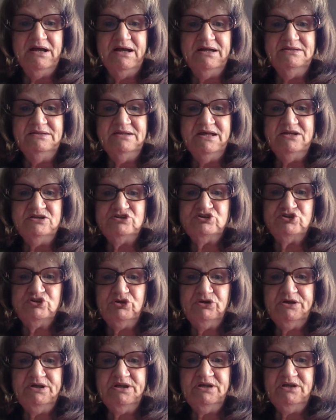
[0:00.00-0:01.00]
And they
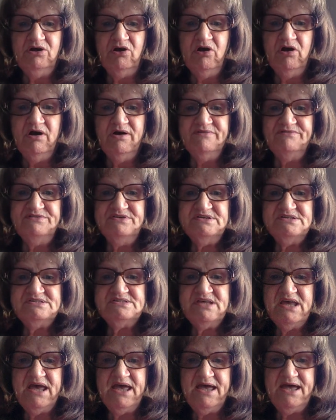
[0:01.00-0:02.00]
took it off
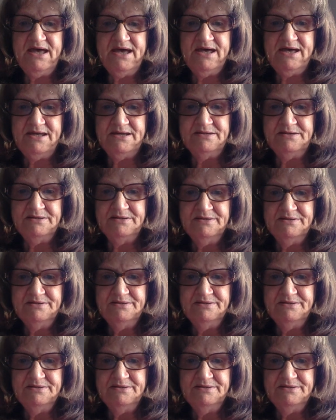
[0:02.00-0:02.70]
his head,